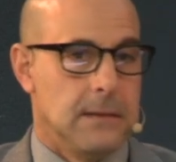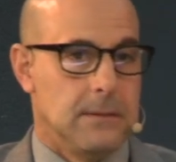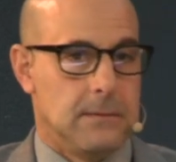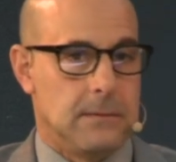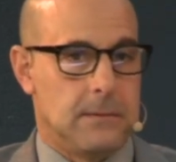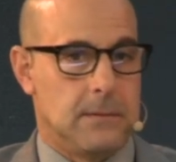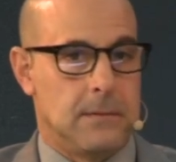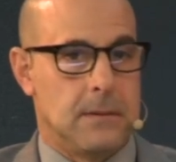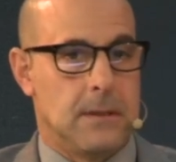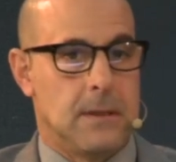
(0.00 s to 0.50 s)

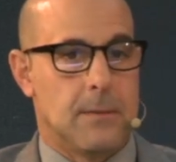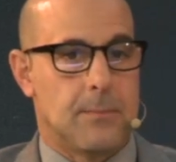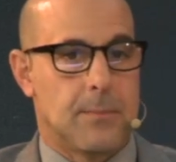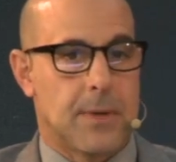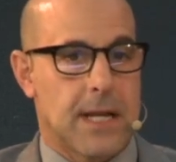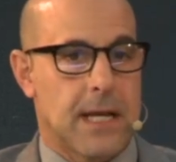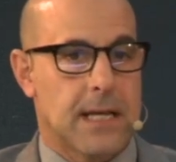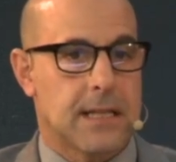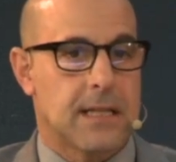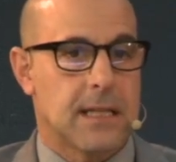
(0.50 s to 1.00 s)

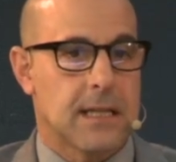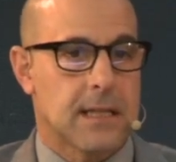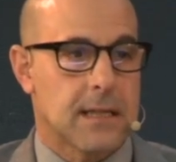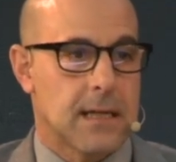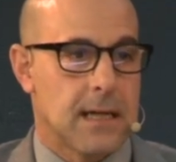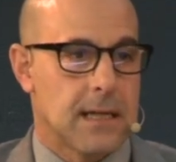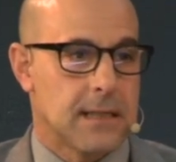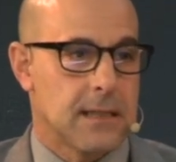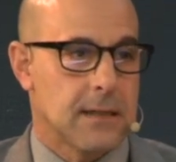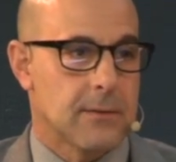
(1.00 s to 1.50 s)
but I think
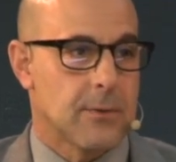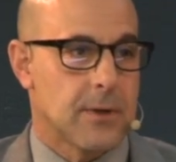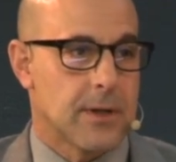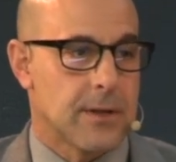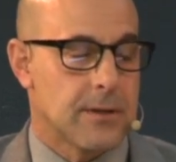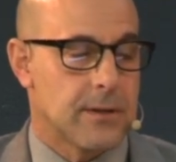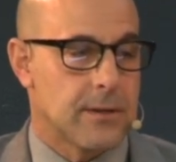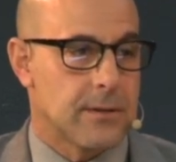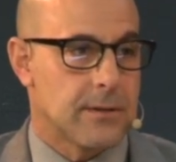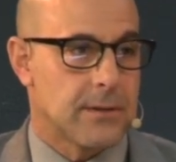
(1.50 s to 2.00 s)
I think one of
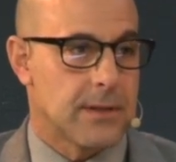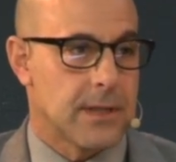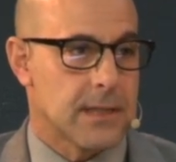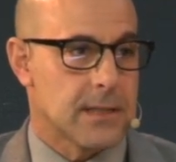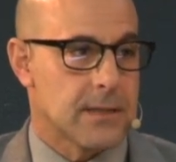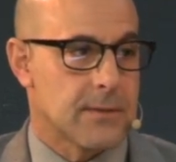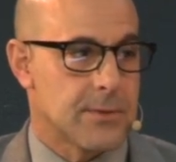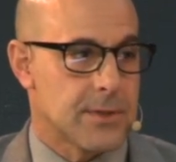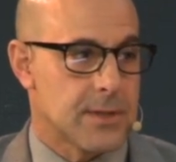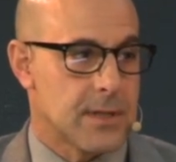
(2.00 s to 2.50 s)
the things
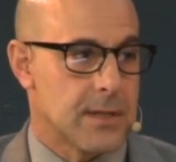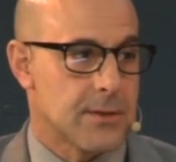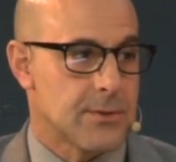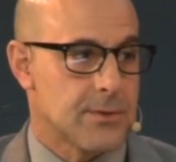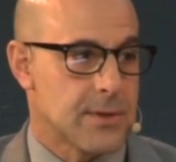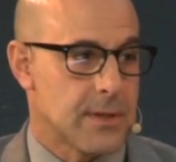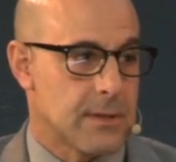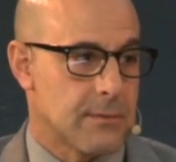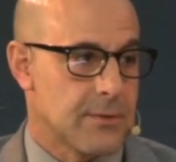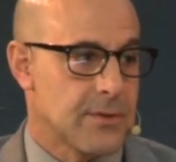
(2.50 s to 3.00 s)
that was
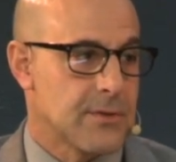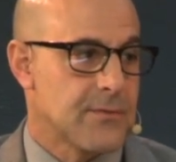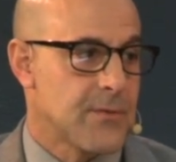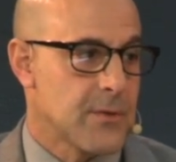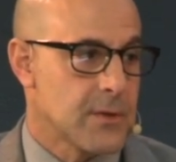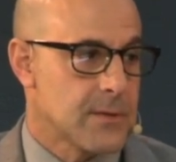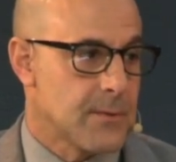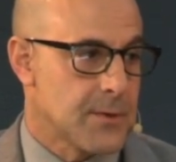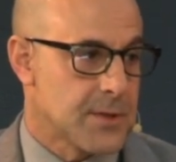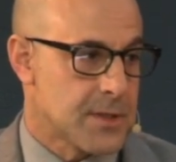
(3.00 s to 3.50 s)
interesting was that
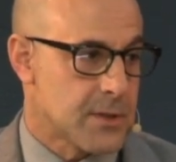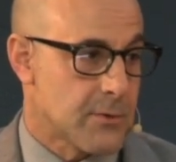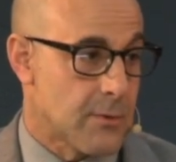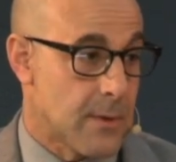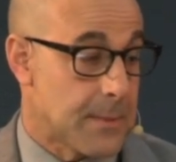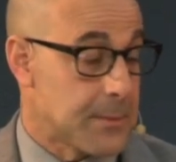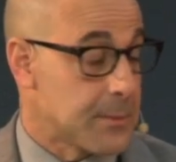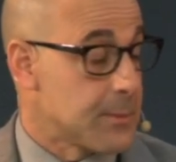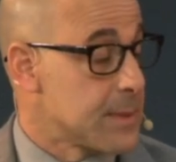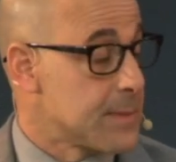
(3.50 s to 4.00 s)
first of all the
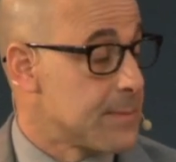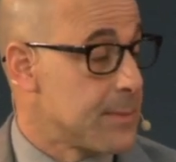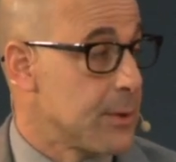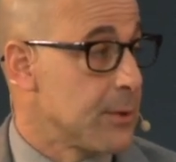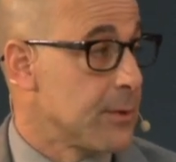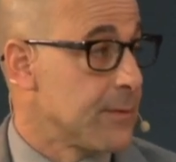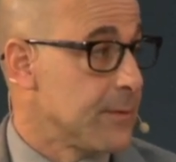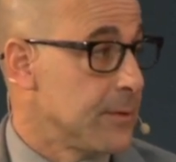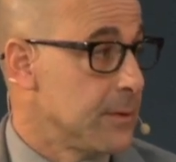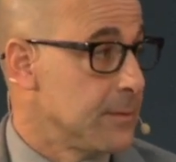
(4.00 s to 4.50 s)
script was
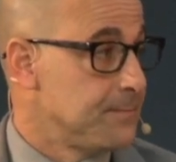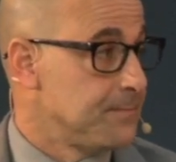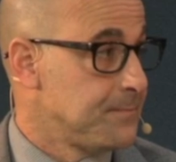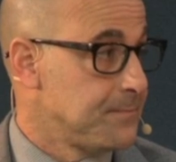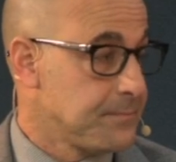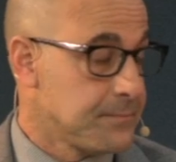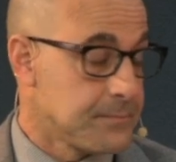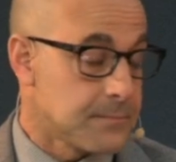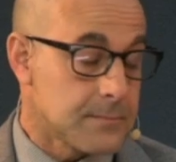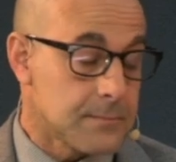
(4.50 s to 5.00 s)
beautiful.
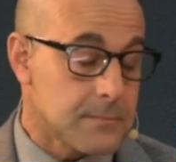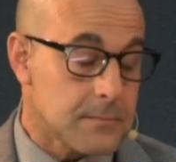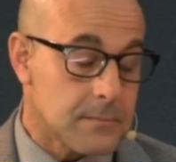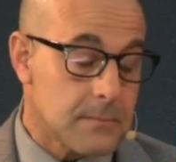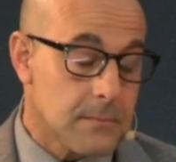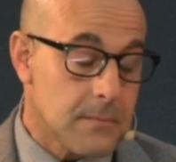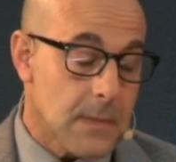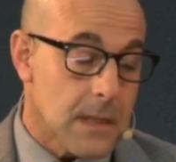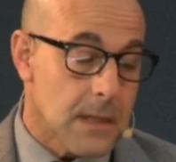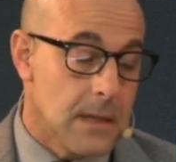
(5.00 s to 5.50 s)

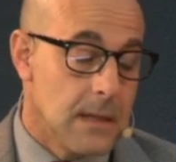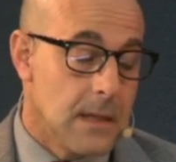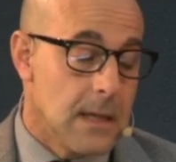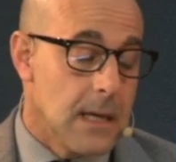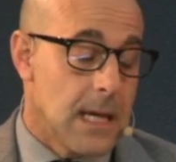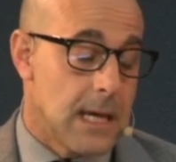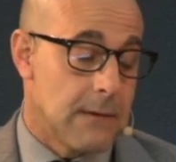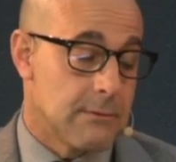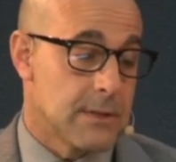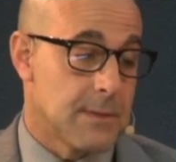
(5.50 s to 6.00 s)

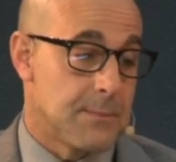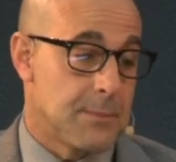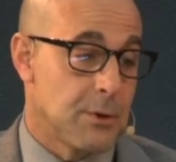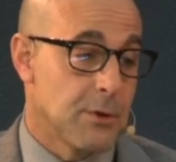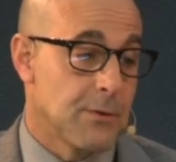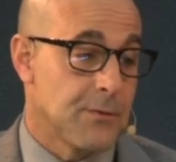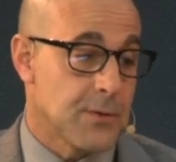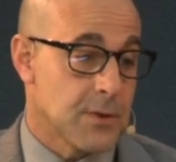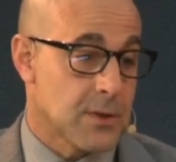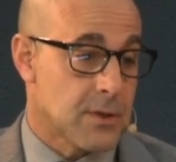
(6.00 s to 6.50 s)
It was a
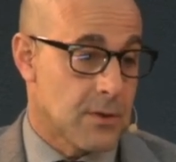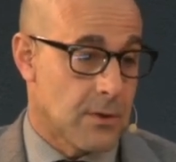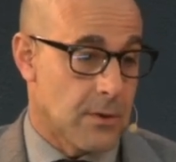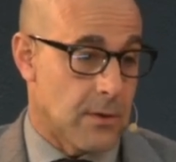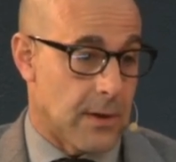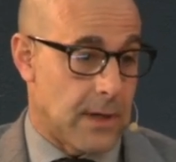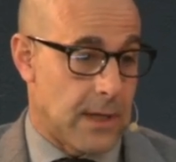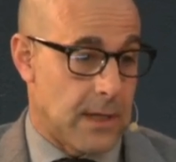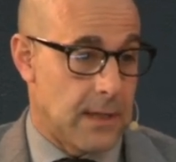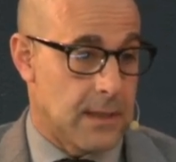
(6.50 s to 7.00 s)
beautiful
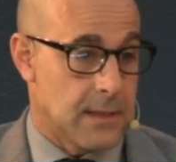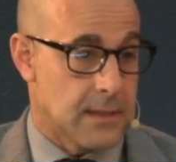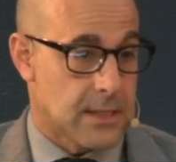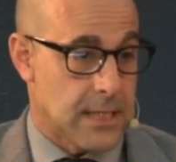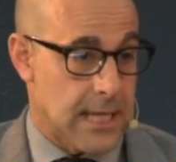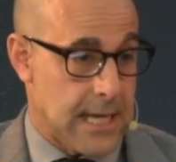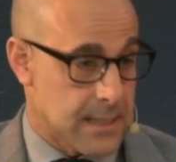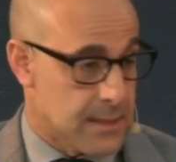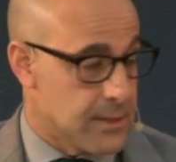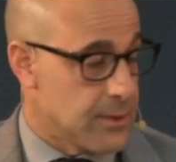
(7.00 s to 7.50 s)
story,
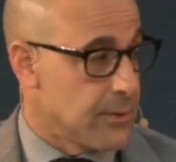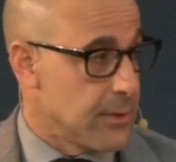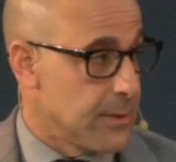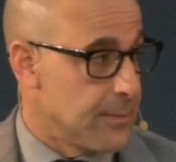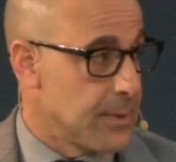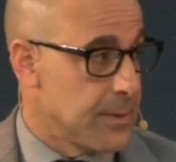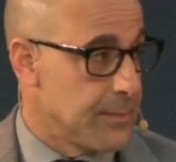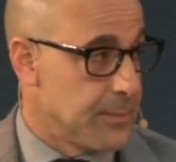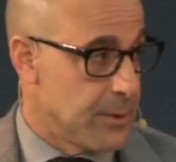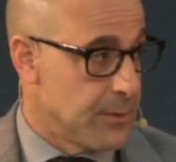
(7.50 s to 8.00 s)
sad story,
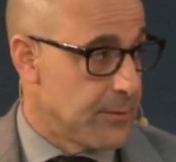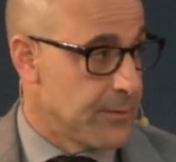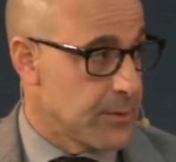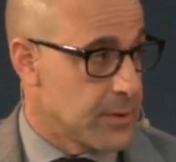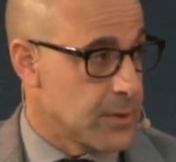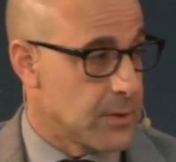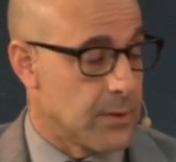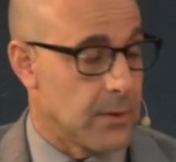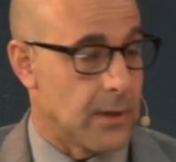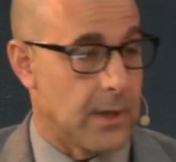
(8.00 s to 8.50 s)
but a beautiful
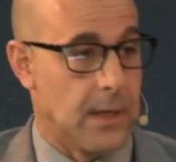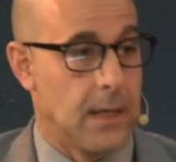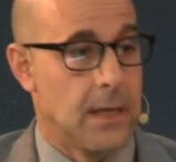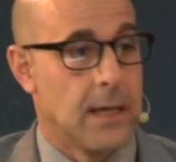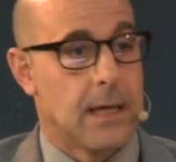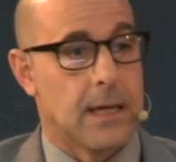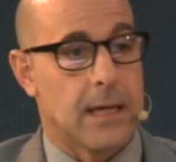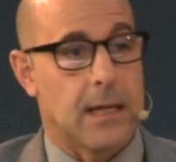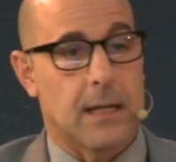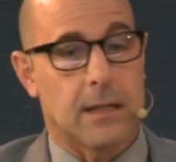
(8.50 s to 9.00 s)
story.
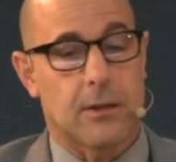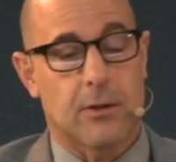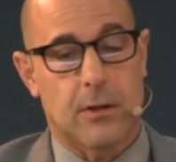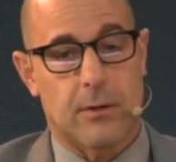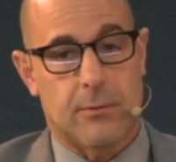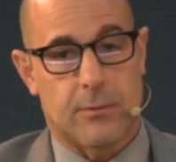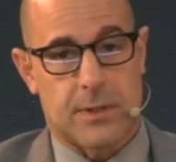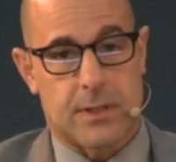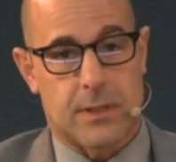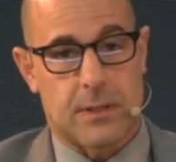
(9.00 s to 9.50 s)
And I thought
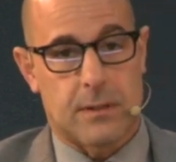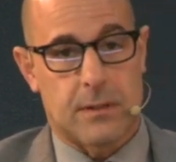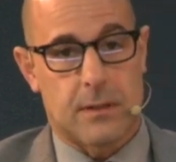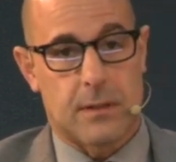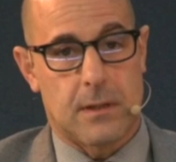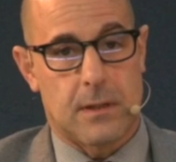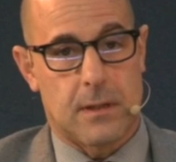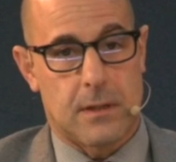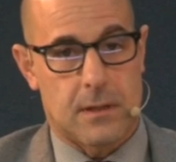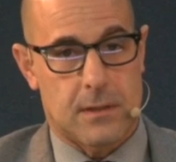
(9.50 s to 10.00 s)
it was a,
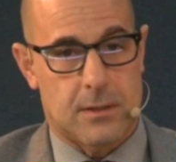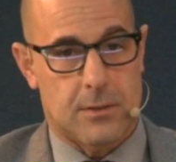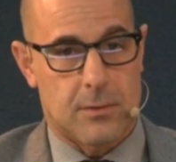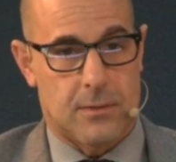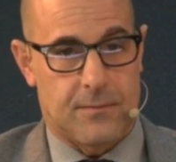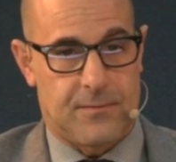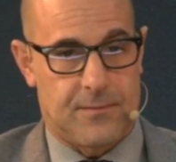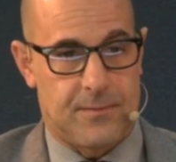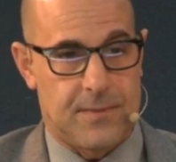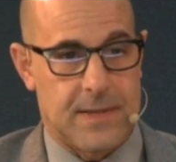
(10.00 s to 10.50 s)
a sort
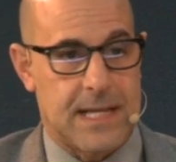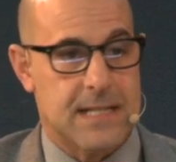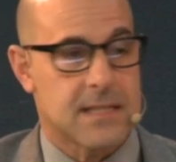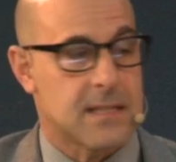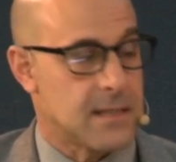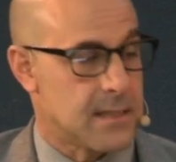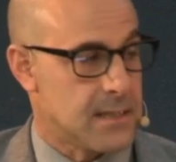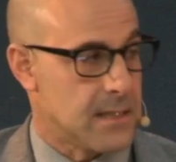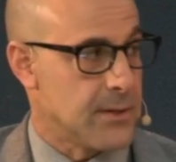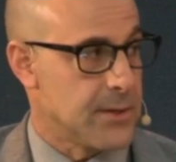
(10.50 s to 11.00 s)
of
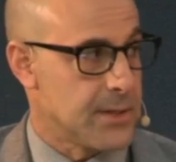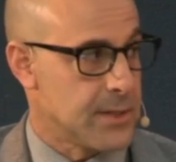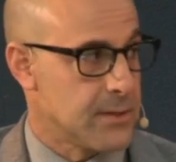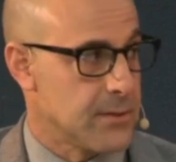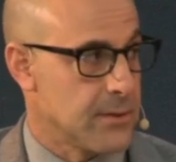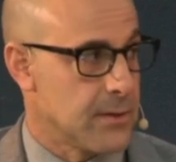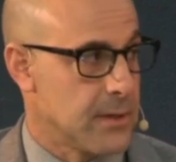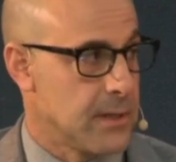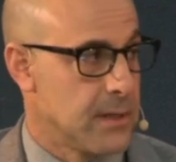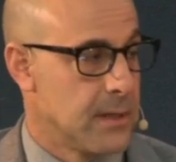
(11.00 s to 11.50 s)
necessary
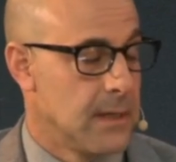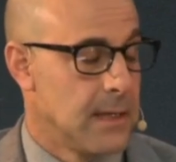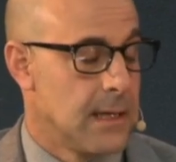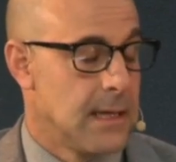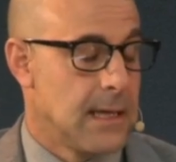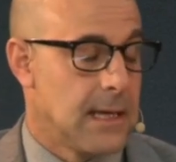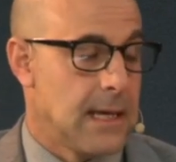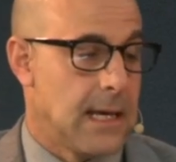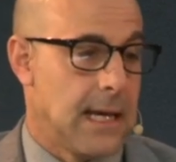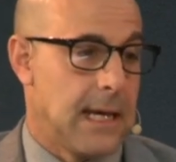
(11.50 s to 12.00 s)
story.
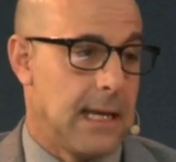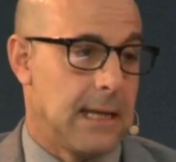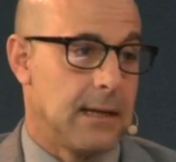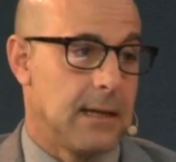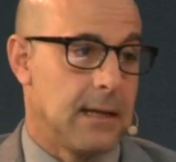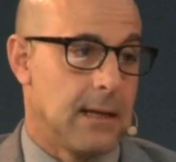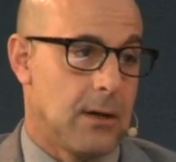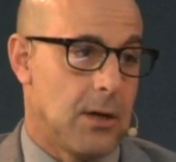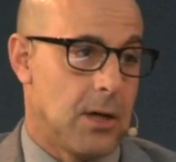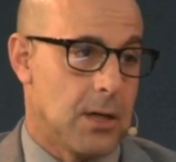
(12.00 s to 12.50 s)
And
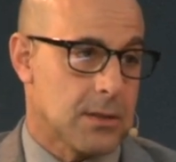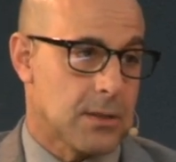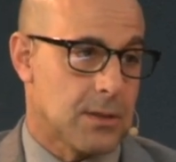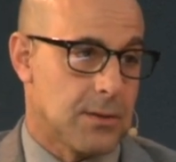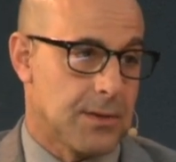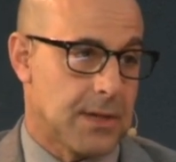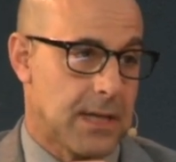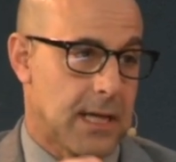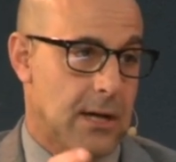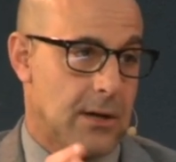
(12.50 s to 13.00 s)
also,
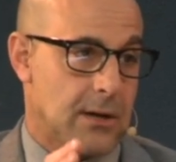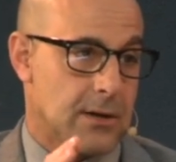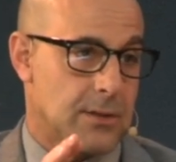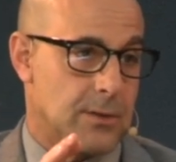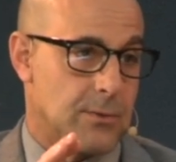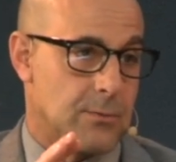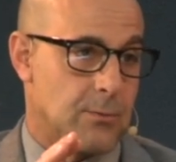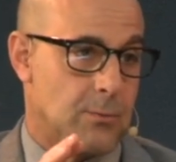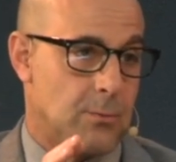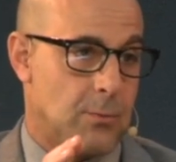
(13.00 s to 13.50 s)
the
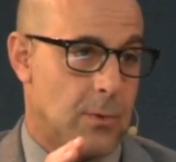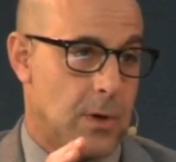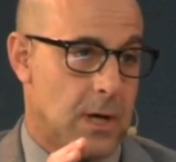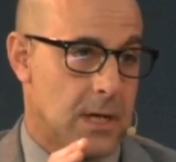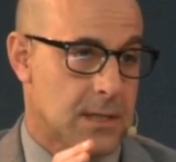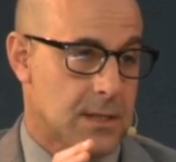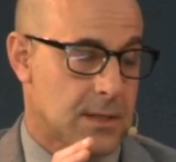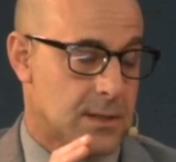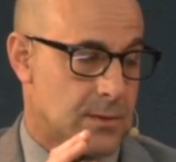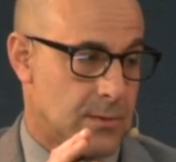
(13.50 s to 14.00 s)
character
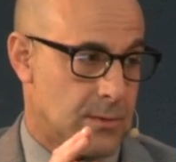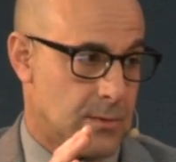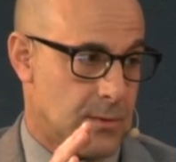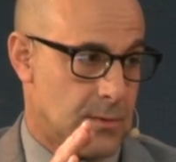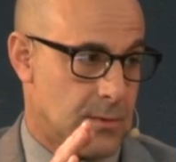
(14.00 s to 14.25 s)
was